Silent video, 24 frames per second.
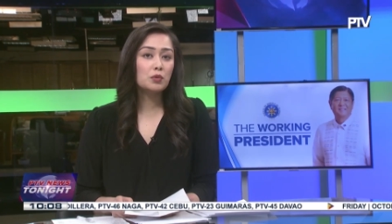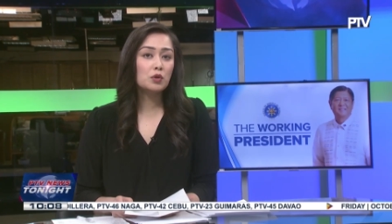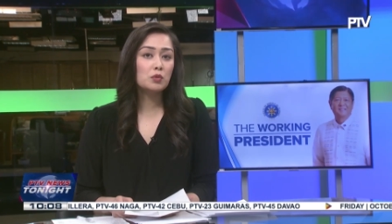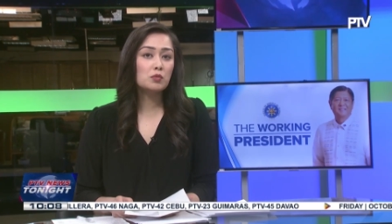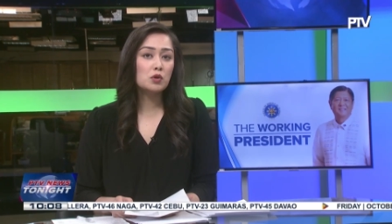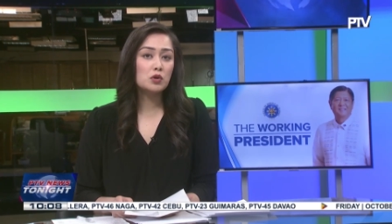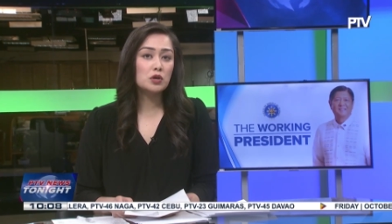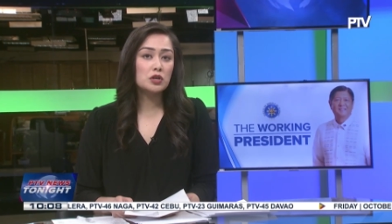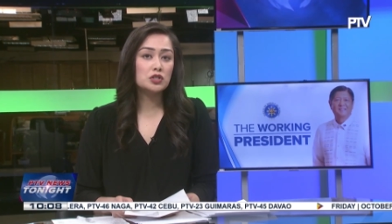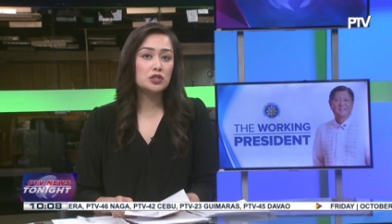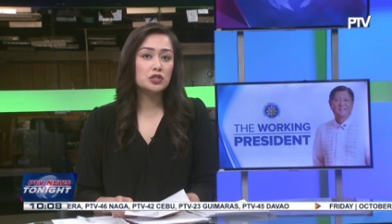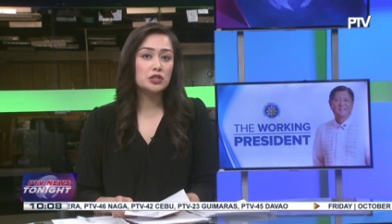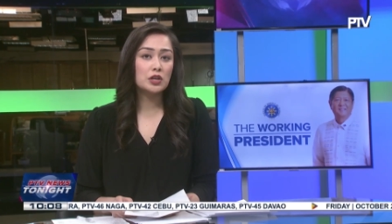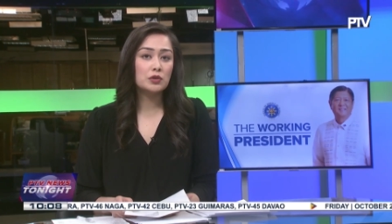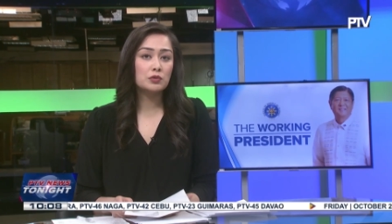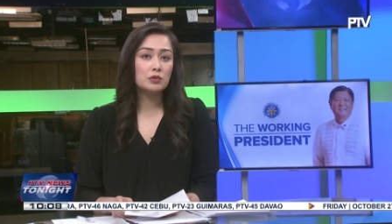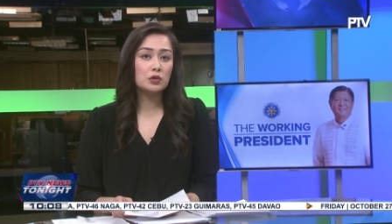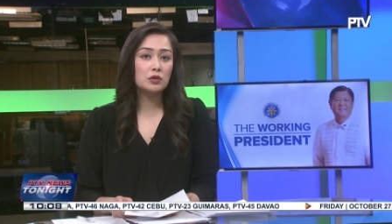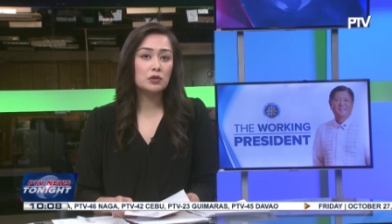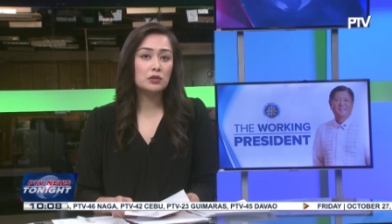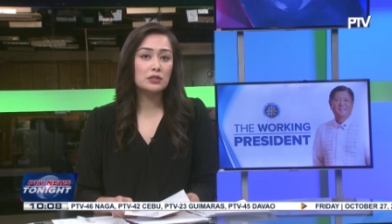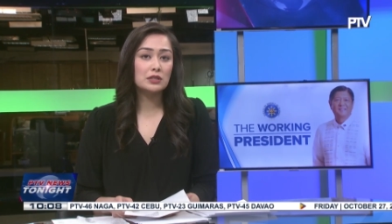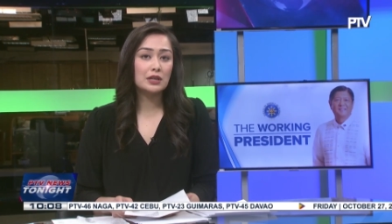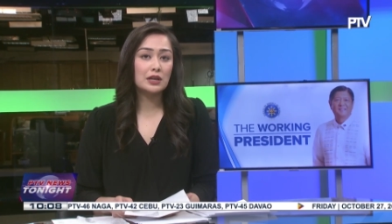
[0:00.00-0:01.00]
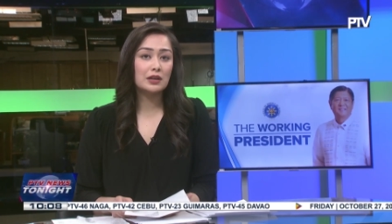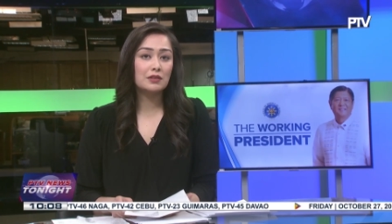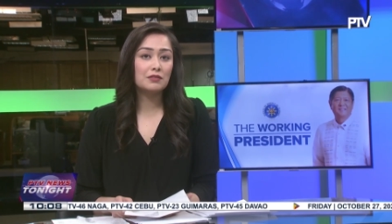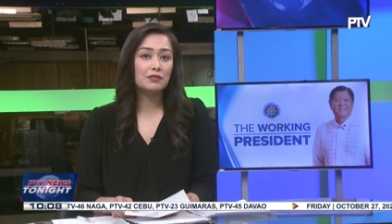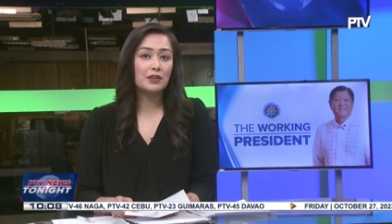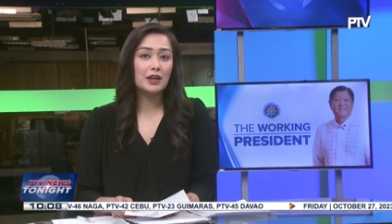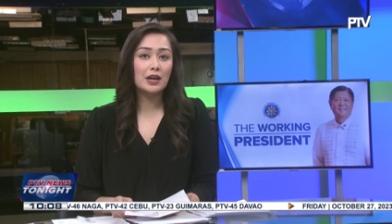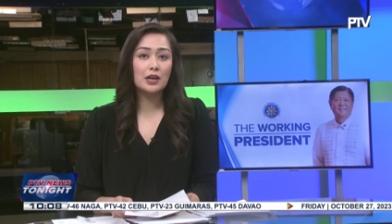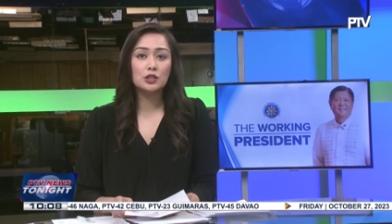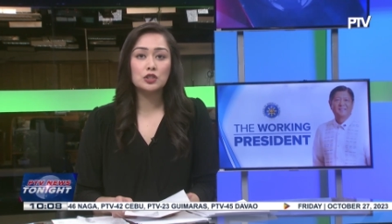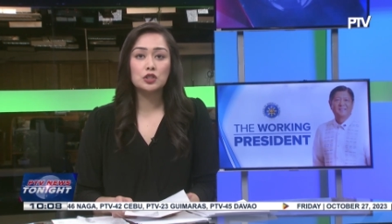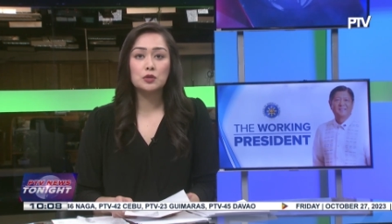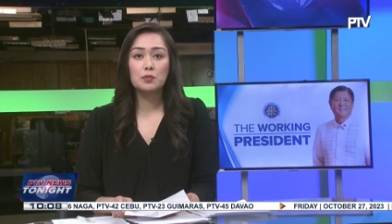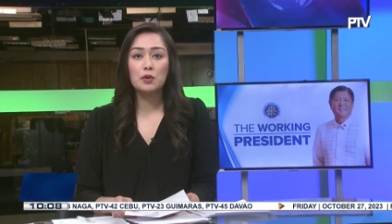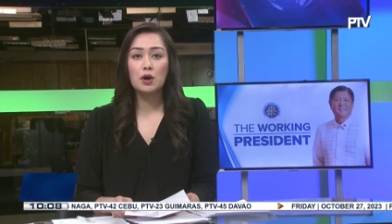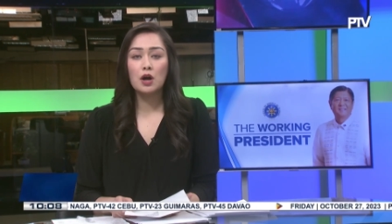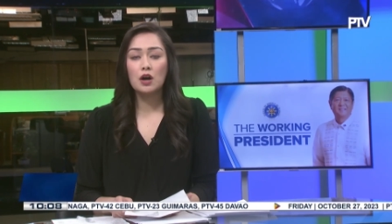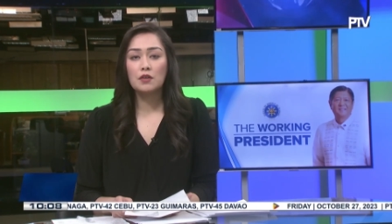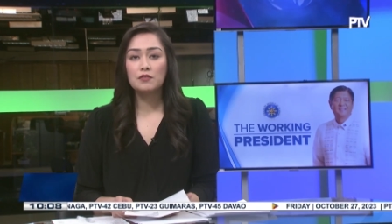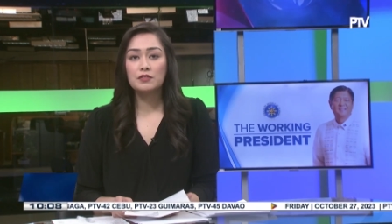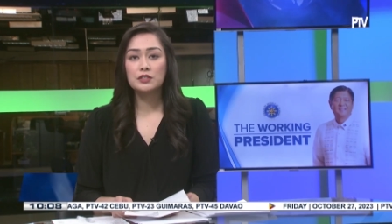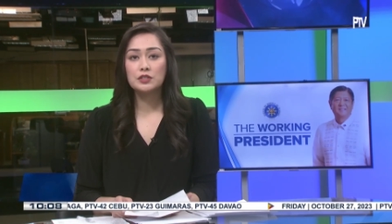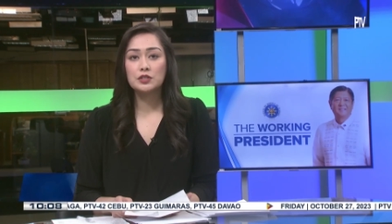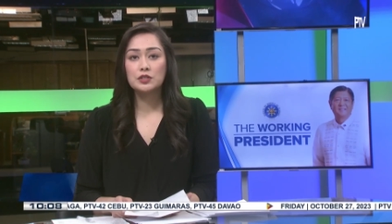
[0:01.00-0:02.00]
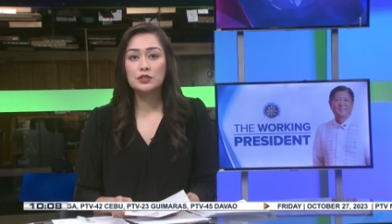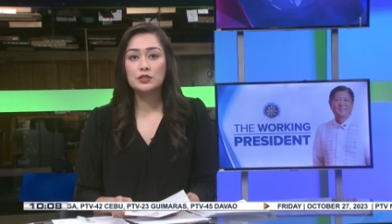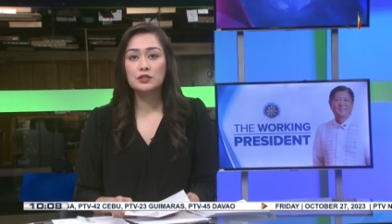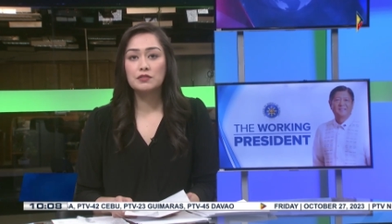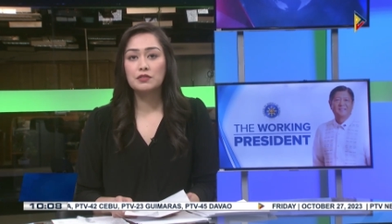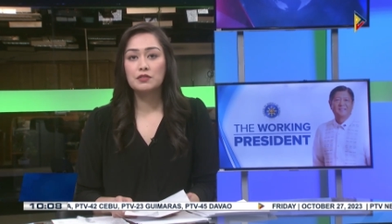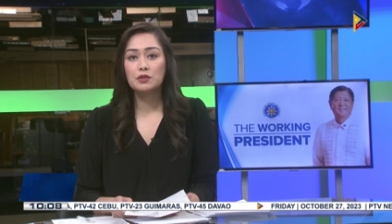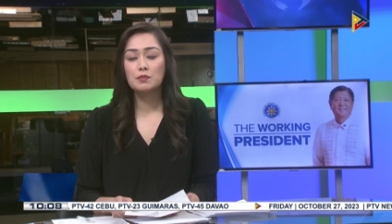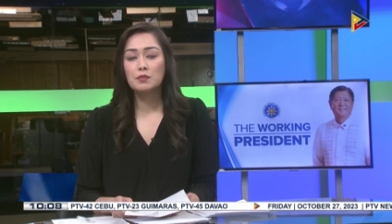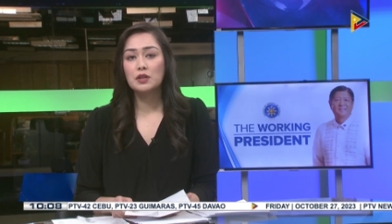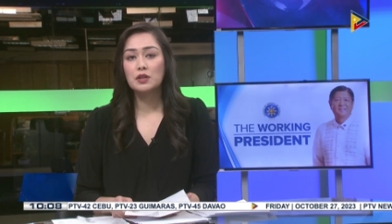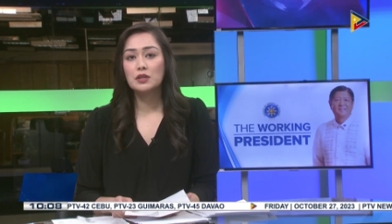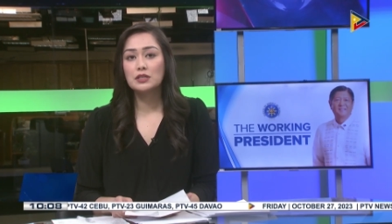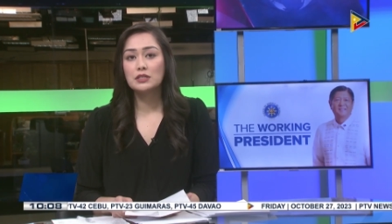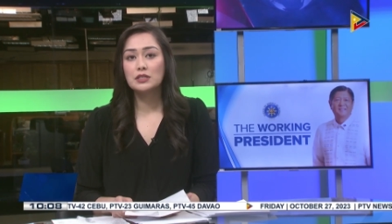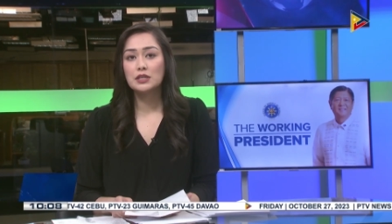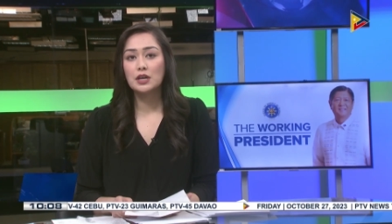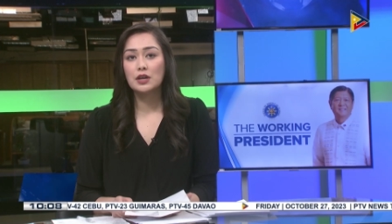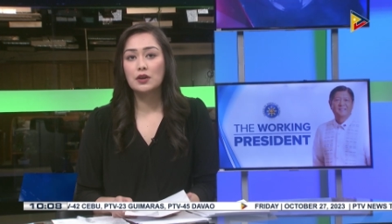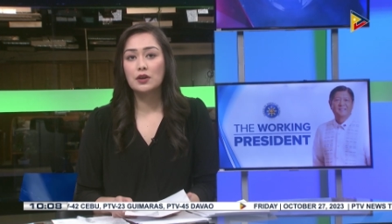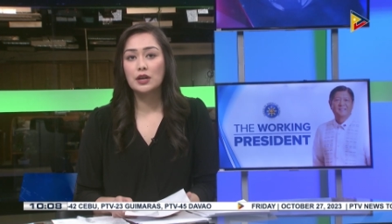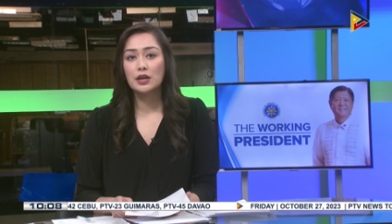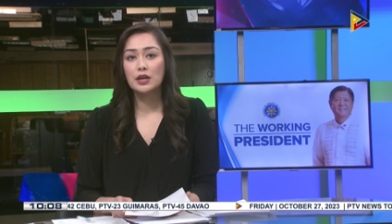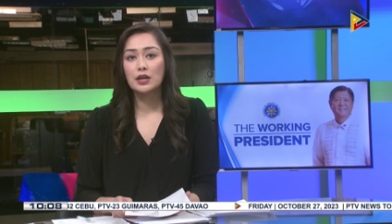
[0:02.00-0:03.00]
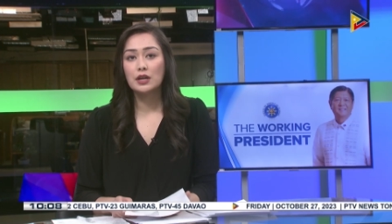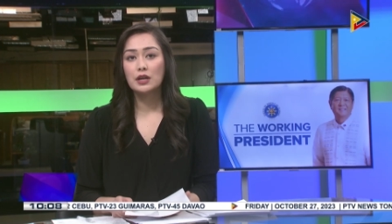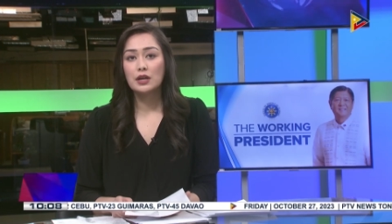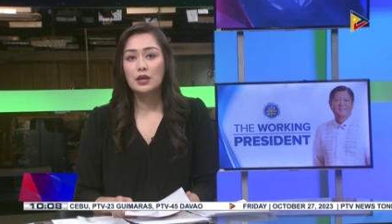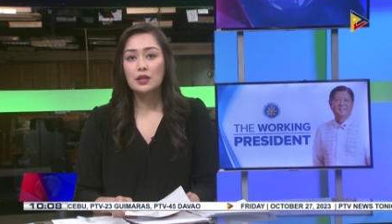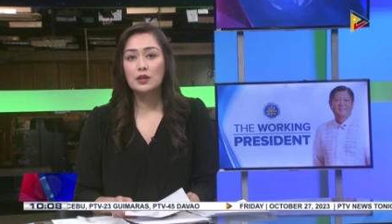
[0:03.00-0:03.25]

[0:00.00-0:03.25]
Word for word: promoted generals and flagship officers of the military,